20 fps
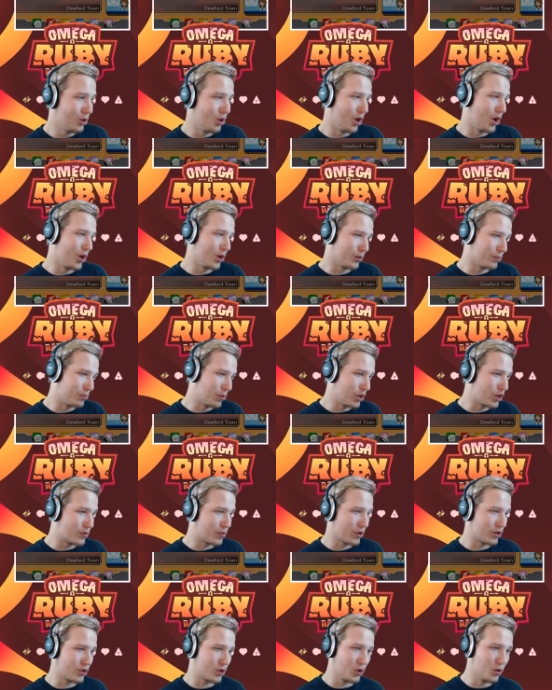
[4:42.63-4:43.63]
like, bench
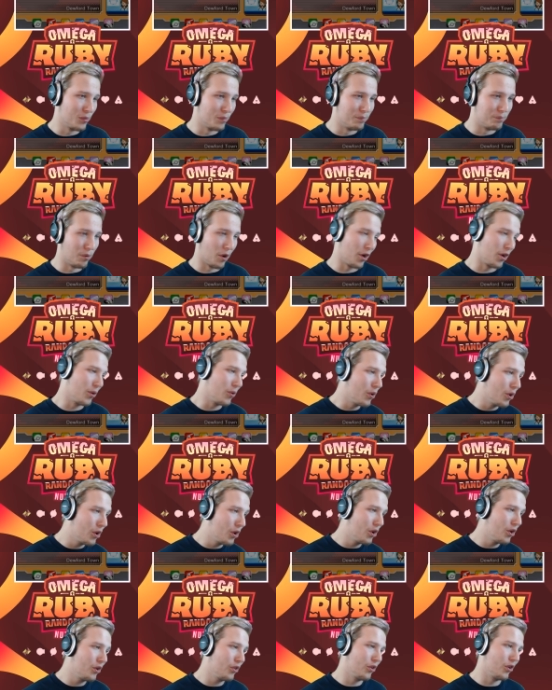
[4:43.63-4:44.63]
press your body
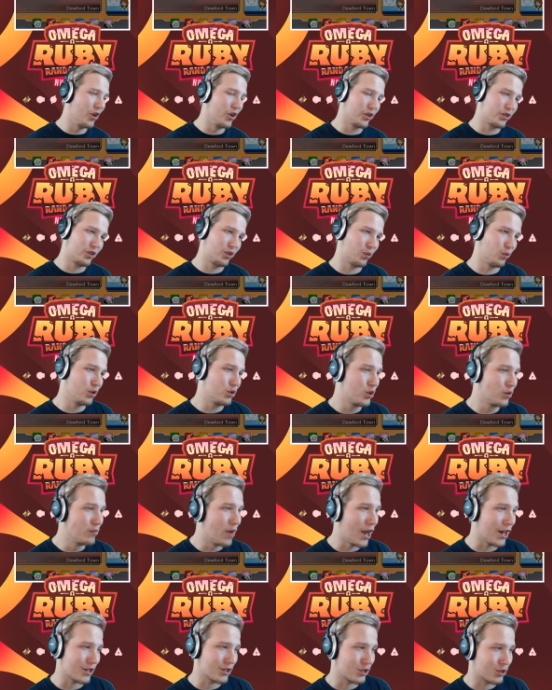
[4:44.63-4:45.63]
weight? Like, twitch your
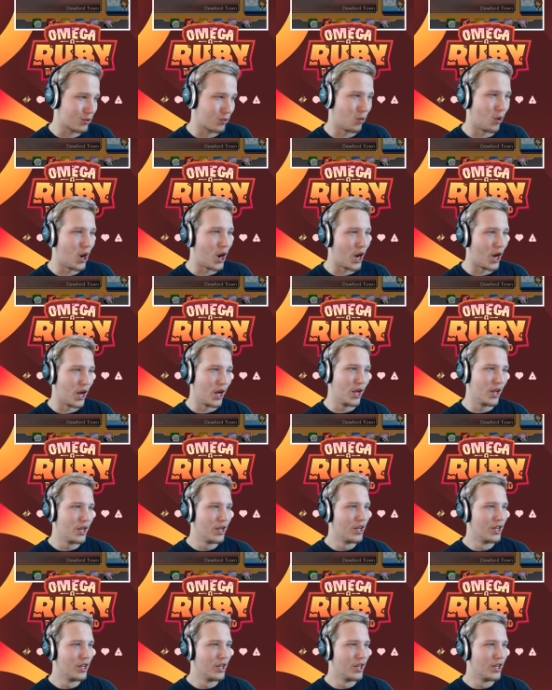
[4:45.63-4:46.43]
back squat.